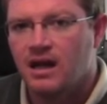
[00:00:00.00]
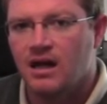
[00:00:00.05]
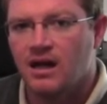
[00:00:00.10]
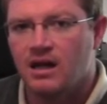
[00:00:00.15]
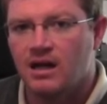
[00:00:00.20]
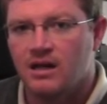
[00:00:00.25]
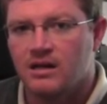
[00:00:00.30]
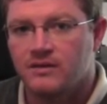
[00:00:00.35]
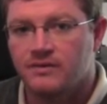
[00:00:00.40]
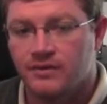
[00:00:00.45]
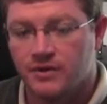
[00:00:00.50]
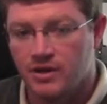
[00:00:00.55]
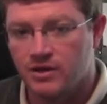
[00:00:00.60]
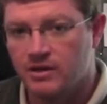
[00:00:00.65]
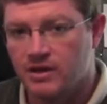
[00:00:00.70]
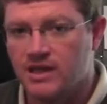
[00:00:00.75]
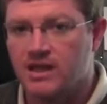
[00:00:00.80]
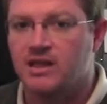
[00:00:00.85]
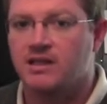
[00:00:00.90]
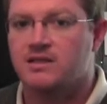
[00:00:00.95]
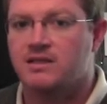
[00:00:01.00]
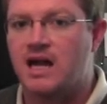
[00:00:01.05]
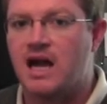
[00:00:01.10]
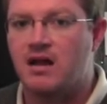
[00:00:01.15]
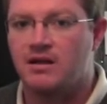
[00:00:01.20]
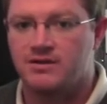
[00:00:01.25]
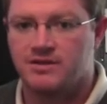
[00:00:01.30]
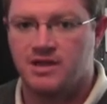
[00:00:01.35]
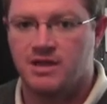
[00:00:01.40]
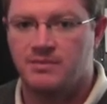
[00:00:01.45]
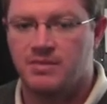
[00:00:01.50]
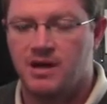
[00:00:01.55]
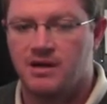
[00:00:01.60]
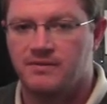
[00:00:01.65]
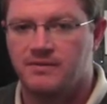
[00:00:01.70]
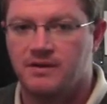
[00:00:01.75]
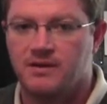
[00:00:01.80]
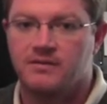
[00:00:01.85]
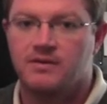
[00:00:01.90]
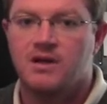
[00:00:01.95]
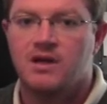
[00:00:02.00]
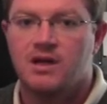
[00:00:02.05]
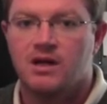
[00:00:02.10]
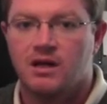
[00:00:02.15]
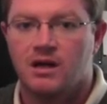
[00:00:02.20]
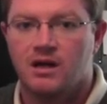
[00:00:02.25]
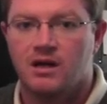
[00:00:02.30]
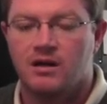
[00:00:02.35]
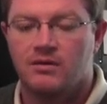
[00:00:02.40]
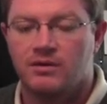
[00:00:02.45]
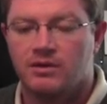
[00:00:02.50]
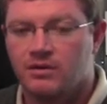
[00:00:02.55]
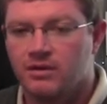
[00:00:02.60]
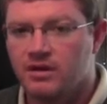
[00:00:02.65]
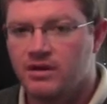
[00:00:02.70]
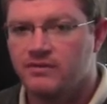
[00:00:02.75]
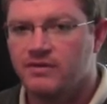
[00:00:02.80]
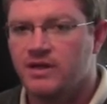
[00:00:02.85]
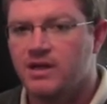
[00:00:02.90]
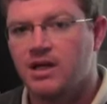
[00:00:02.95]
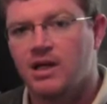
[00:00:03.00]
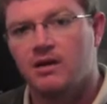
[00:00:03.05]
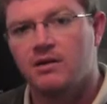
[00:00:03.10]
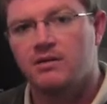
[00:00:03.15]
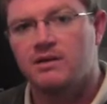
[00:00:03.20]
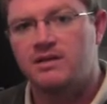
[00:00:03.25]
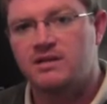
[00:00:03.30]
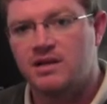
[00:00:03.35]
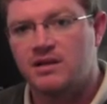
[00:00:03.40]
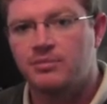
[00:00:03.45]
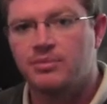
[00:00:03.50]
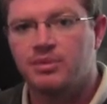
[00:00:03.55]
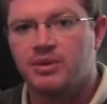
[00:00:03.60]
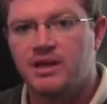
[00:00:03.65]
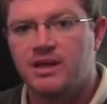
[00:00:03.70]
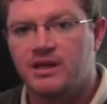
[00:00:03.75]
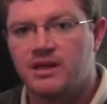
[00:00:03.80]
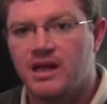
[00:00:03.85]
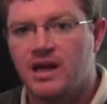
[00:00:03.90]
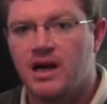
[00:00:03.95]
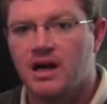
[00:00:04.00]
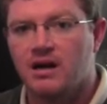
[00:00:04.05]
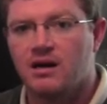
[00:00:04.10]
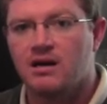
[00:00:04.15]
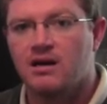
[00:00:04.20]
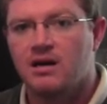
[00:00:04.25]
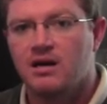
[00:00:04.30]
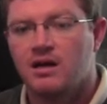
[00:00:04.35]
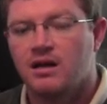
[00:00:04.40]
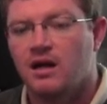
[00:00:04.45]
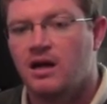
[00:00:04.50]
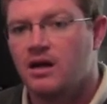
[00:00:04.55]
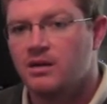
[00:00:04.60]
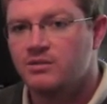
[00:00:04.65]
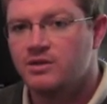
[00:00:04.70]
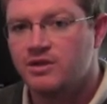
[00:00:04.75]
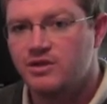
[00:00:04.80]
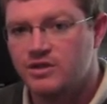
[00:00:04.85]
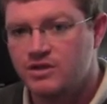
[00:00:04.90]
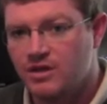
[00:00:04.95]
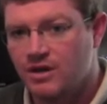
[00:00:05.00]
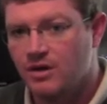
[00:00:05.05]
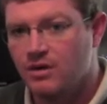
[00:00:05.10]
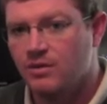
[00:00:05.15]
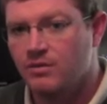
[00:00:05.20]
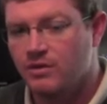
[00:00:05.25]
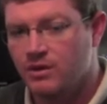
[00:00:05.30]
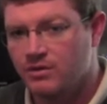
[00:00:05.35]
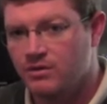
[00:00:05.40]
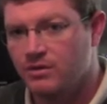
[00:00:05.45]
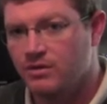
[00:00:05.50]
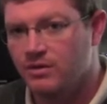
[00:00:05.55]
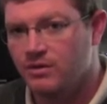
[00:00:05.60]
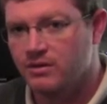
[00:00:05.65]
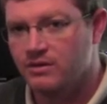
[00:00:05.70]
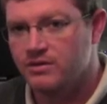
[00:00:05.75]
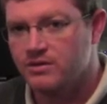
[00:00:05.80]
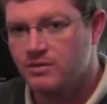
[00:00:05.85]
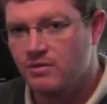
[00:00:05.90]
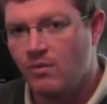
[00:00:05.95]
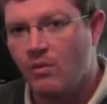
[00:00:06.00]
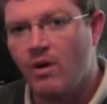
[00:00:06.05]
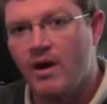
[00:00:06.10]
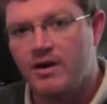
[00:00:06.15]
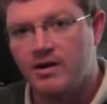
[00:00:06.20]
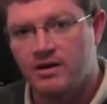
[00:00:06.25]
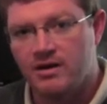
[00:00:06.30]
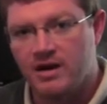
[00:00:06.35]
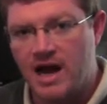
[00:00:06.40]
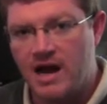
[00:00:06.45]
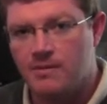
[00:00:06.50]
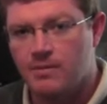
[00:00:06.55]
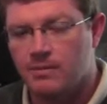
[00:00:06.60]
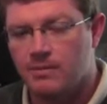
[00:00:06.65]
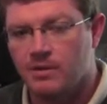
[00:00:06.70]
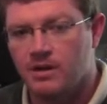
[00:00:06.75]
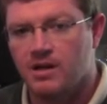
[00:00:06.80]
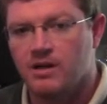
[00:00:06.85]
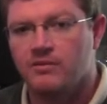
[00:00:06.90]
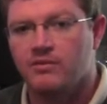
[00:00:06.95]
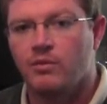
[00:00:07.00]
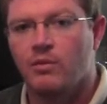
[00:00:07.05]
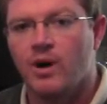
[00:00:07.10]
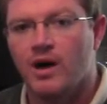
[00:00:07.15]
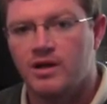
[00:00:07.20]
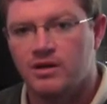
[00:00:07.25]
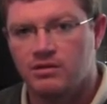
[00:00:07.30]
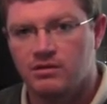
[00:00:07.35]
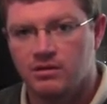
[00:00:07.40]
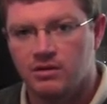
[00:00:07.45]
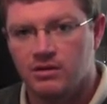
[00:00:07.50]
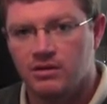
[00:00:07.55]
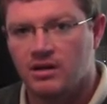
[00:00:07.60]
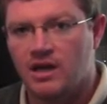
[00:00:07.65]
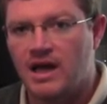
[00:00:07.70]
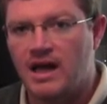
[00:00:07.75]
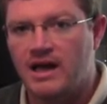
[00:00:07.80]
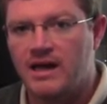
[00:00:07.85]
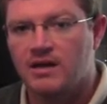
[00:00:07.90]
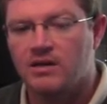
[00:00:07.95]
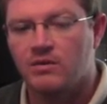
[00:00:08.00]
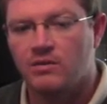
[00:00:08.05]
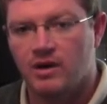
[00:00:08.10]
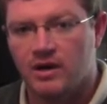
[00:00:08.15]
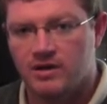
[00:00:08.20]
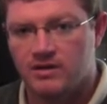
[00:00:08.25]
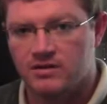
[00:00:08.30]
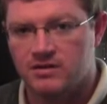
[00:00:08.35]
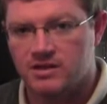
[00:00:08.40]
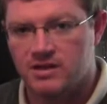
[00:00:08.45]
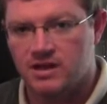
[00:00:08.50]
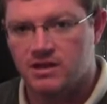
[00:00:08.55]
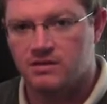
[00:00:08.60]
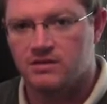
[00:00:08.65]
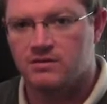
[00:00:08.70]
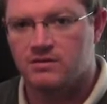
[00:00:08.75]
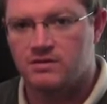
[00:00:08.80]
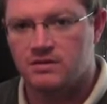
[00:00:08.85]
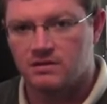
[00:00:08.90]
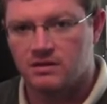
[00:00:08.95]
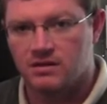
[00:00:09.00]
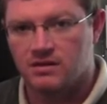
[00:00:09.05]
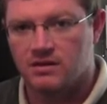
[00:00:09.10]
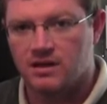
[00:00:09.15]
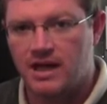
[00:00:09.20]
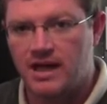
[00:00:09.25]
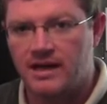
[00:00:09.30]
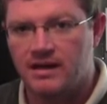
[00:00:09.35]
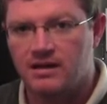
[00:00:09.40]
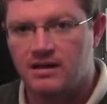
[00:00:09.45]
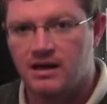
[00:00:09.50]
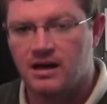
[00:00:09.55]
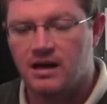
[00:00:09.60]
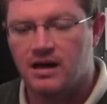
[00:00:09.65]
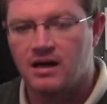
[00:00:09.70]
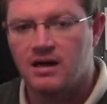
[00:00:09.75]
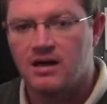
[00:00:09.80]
for you to get a scholarship off of. A recruiting video is simply there to show recruiters what you're capable of, what you look like, what your skills look like